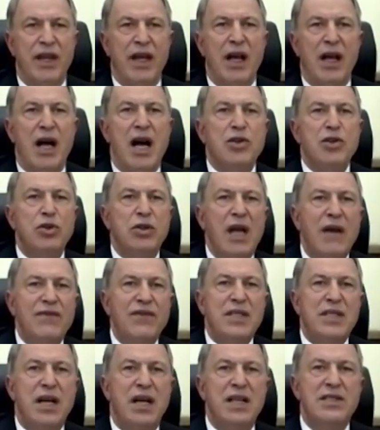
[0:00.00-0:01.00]
I should
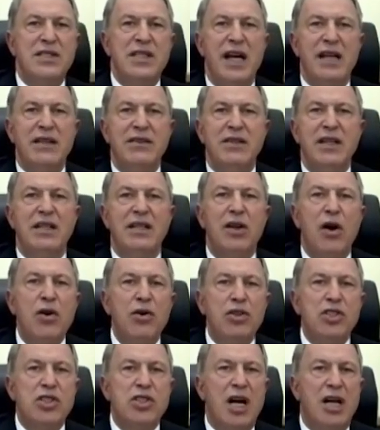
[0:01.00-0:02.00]
emphasize that the
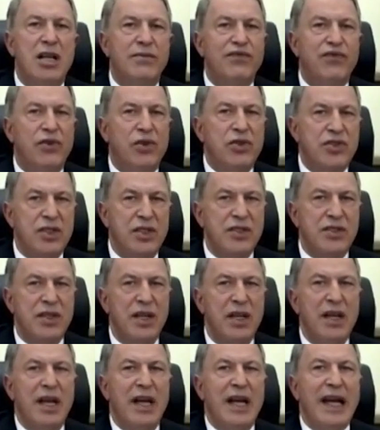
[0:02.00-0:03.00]
Turkish armed forces
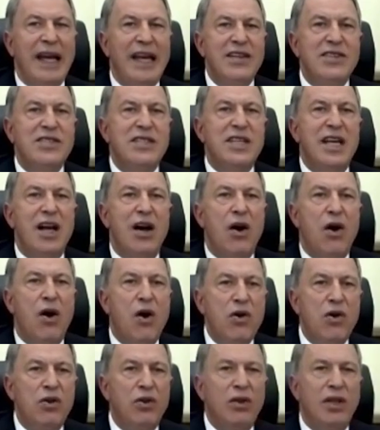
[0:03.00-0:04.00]
is the
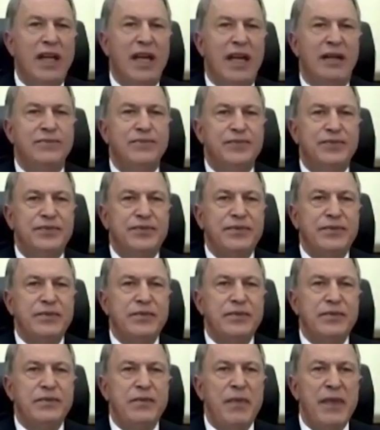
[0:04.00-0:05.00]
only,
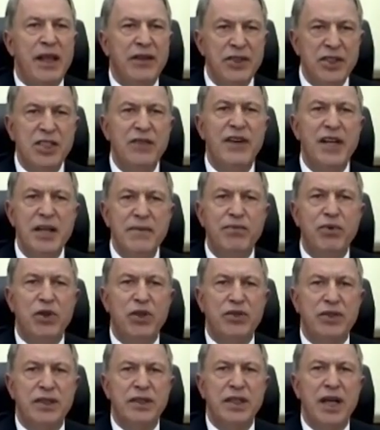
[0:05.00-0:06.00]
this is very
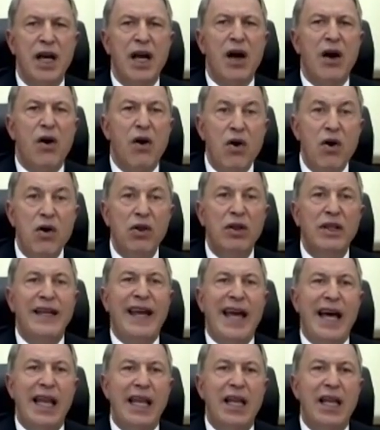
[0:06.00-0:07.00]
important, only
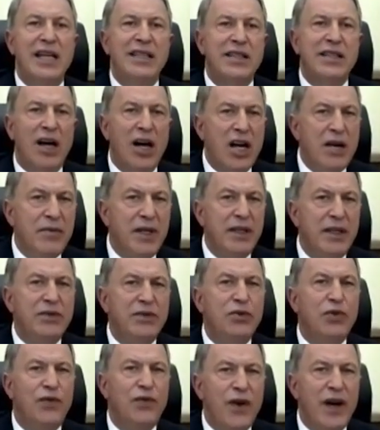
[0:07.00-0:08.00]
allied army
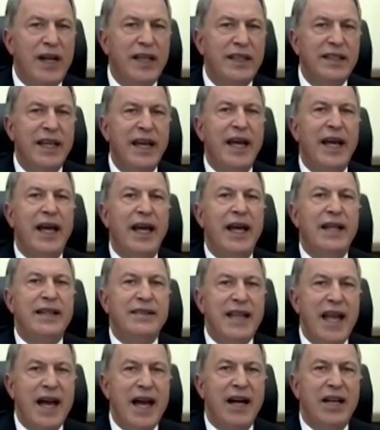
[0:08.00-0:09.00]
to fight
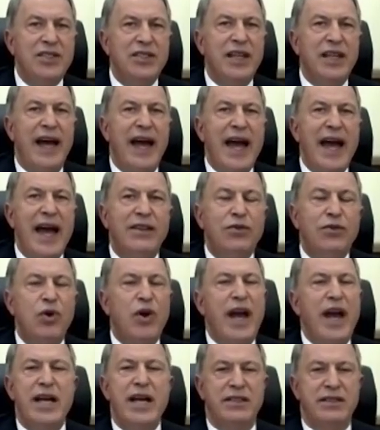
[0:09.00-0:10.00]
Daesh hand to
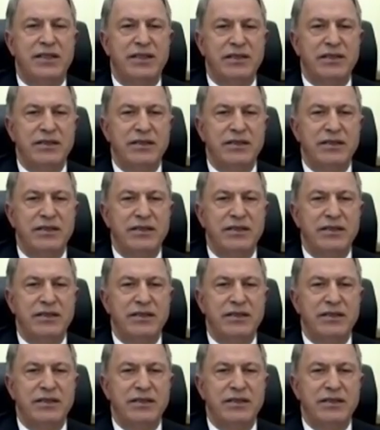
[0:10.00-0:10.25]
hand.